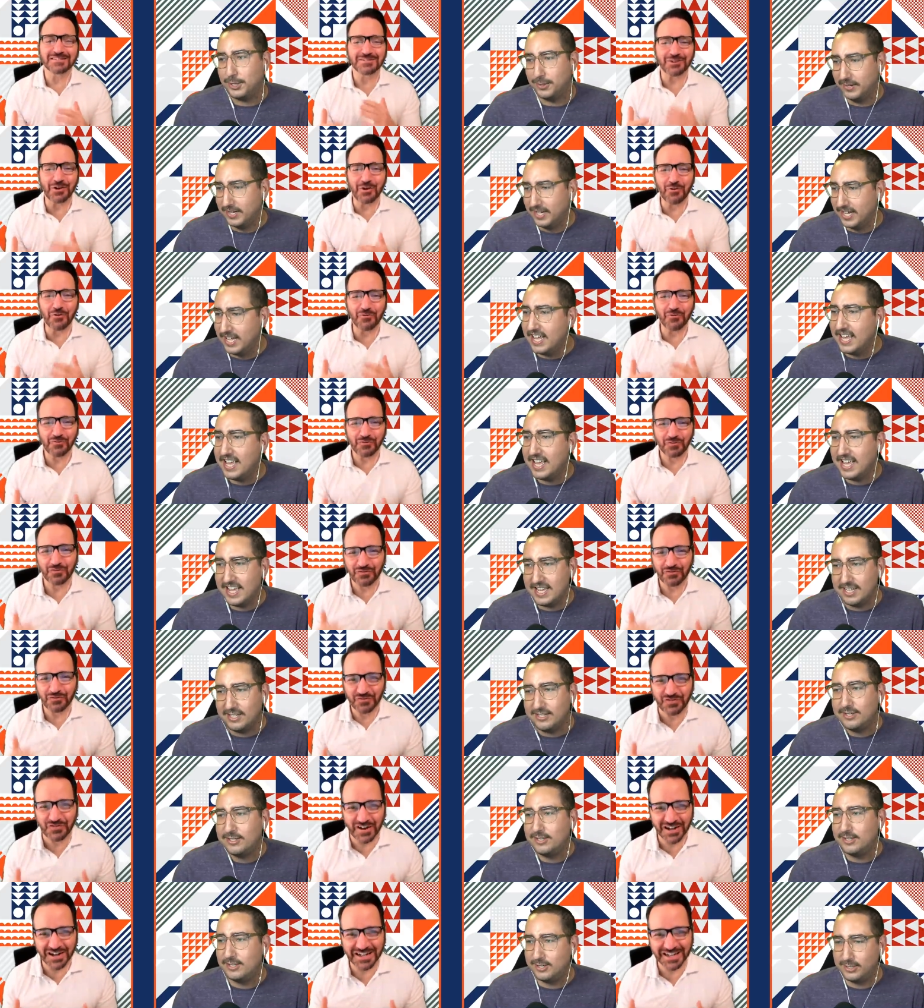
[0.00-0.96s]
Speaker 1: So it's
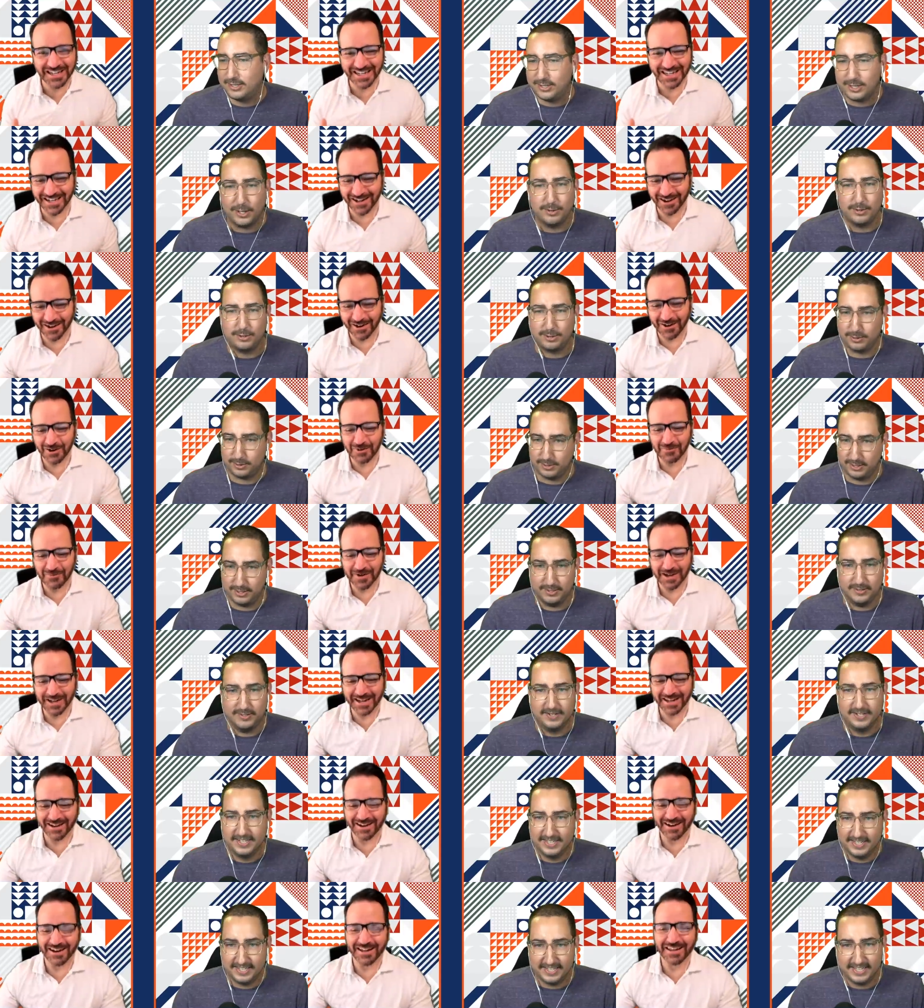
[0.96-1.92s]
funny. So true. Oh my
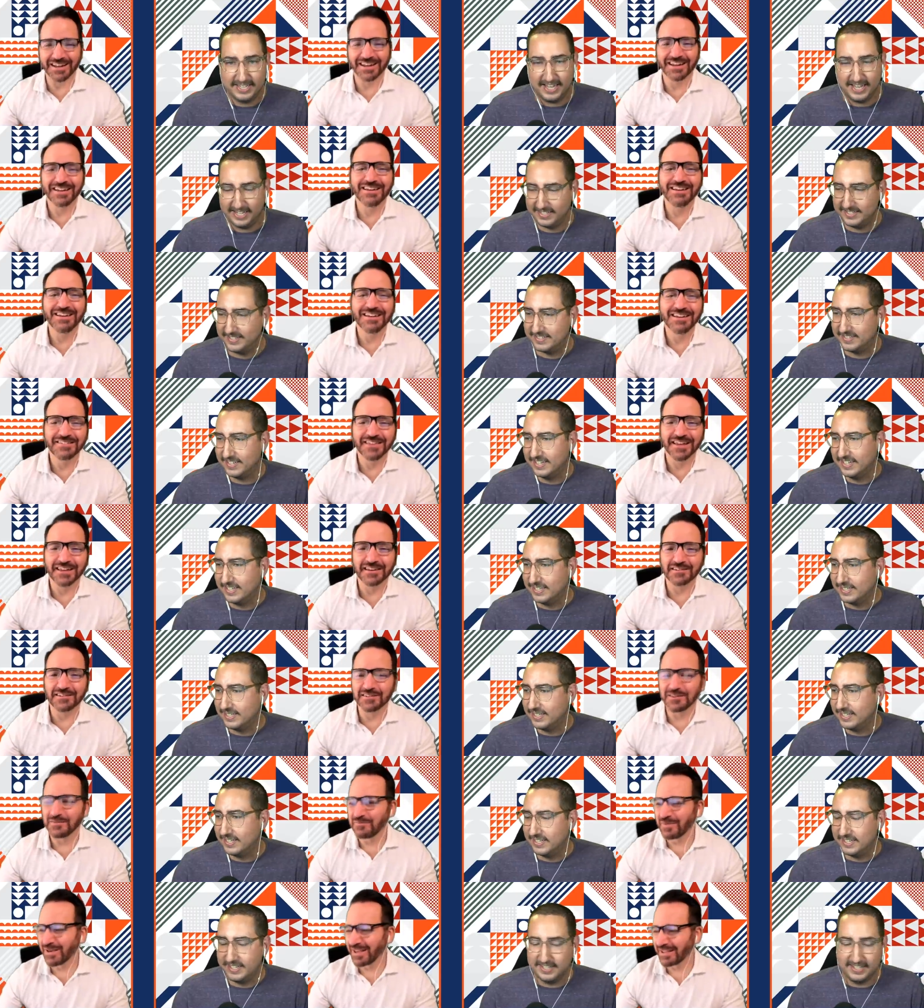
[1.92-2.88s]
God. Yes. That is the
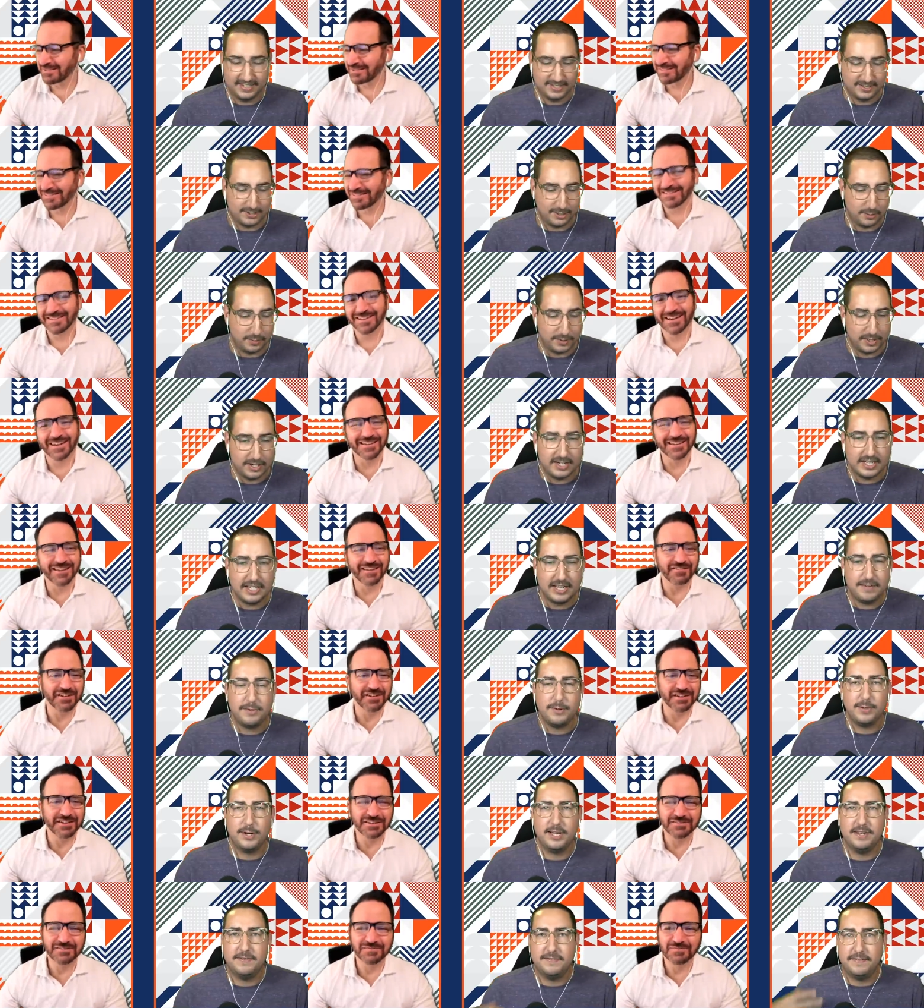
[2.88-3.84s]
best. So we're going to give you
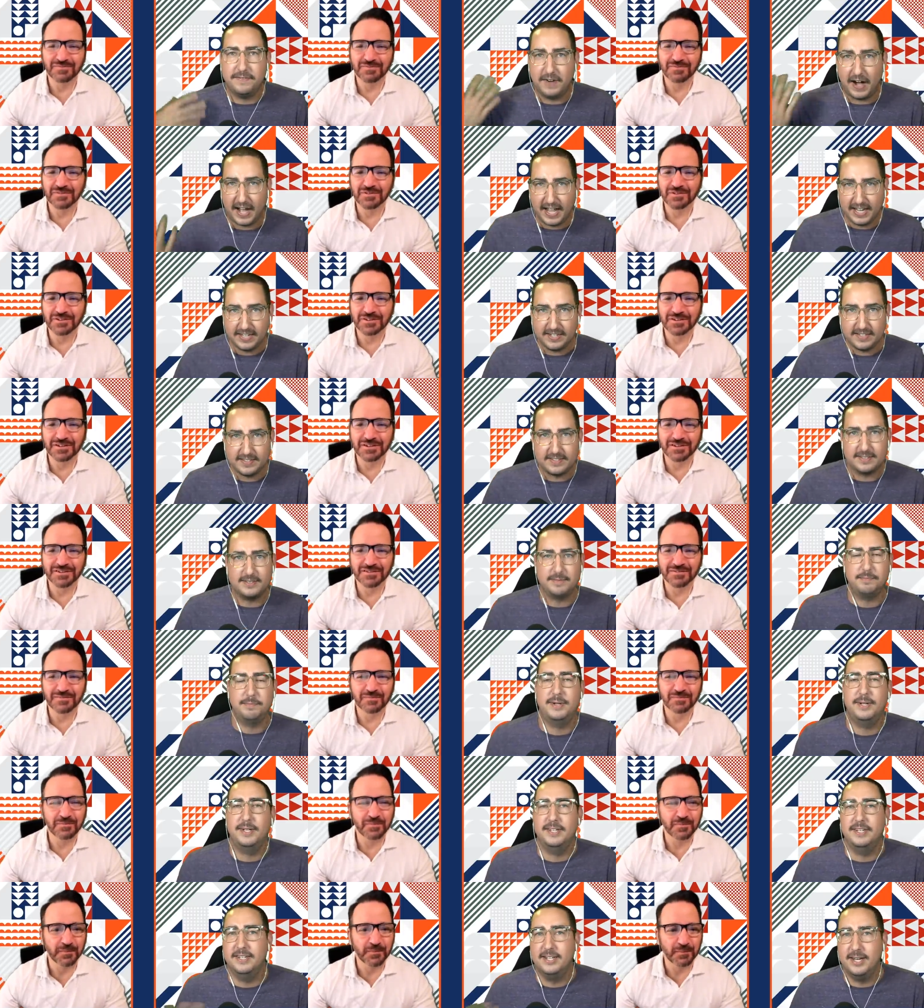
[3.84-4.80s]
advice,
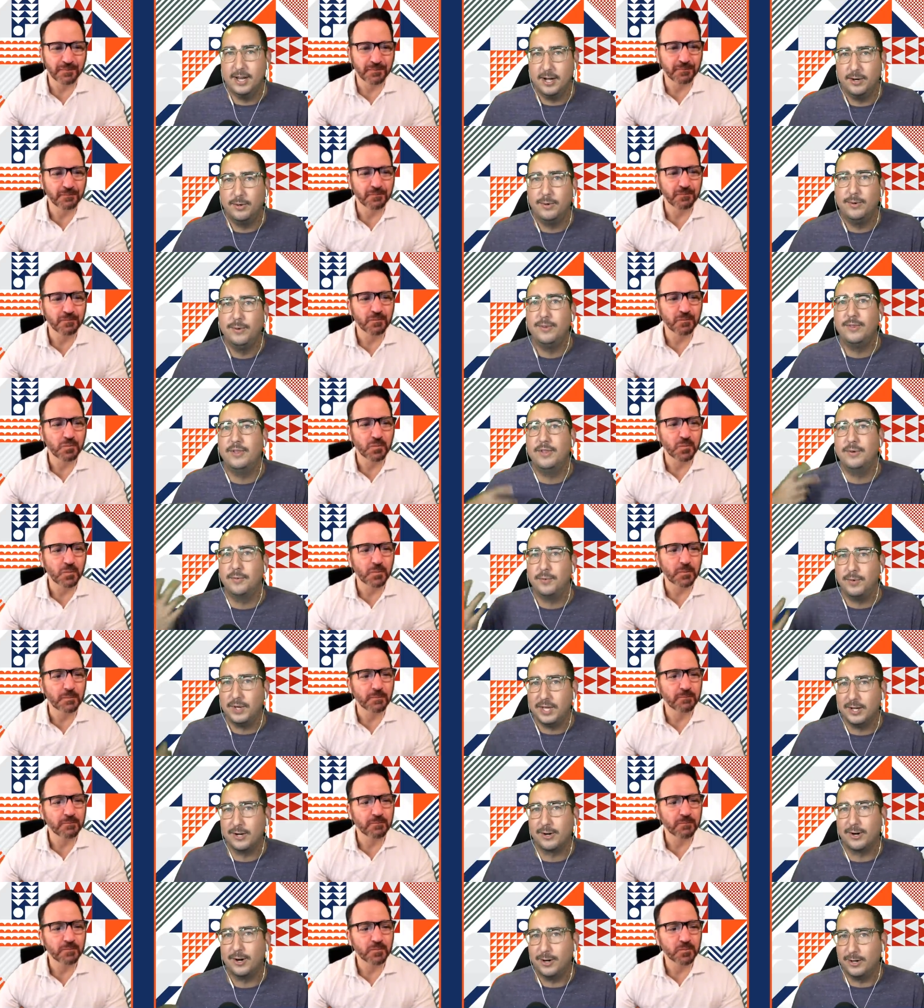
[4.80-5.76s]
but know that we
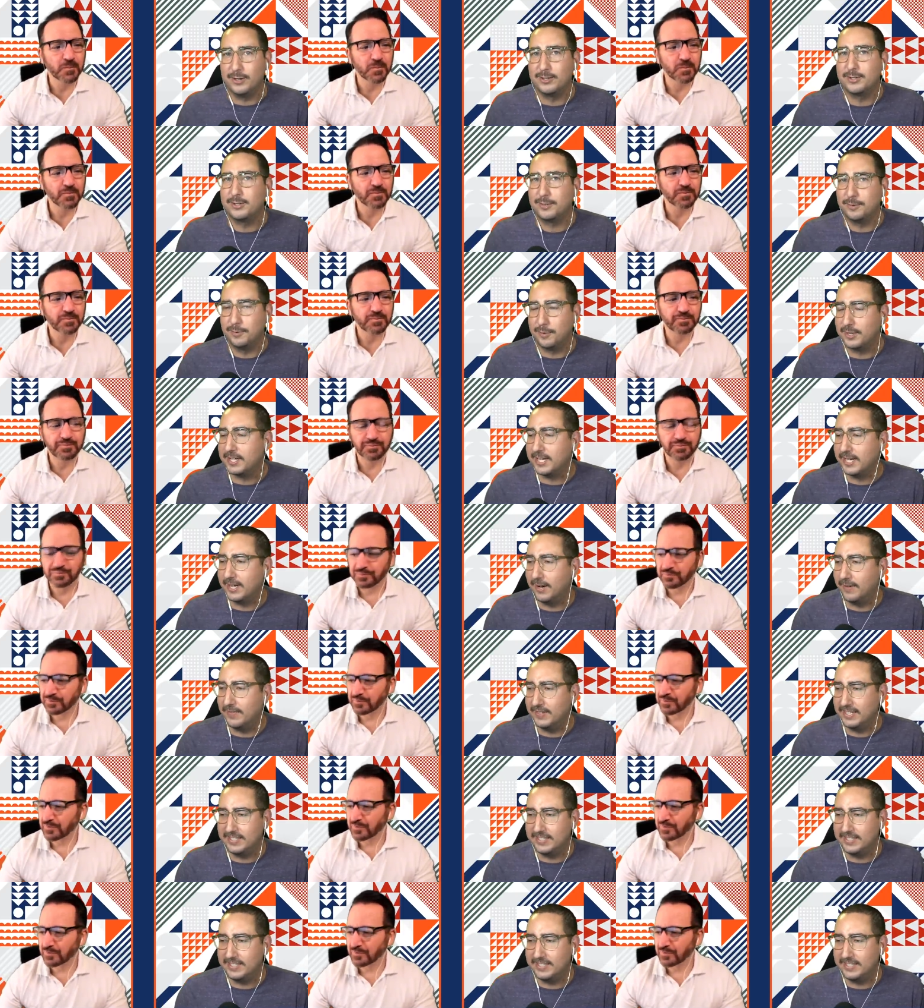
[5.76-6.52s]
are also working on